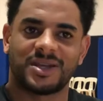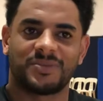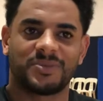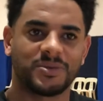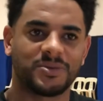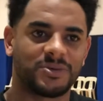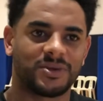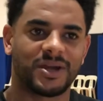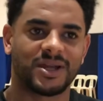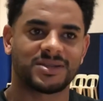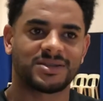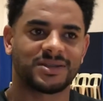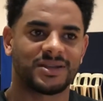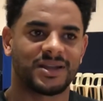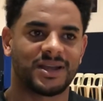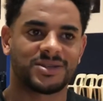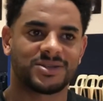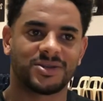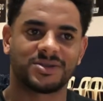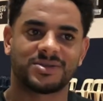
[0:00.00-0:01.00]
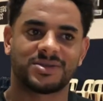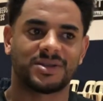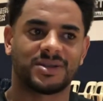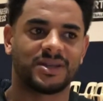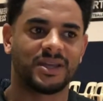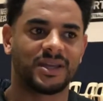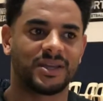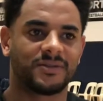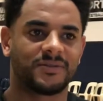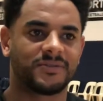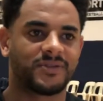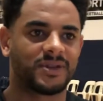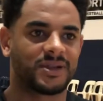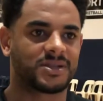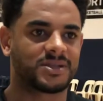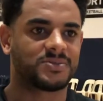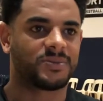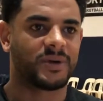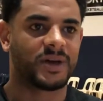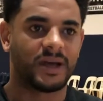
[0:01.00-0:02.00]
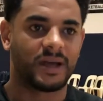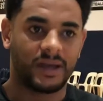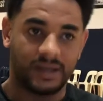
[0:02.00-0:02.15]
people like to latch onto the negative things. But,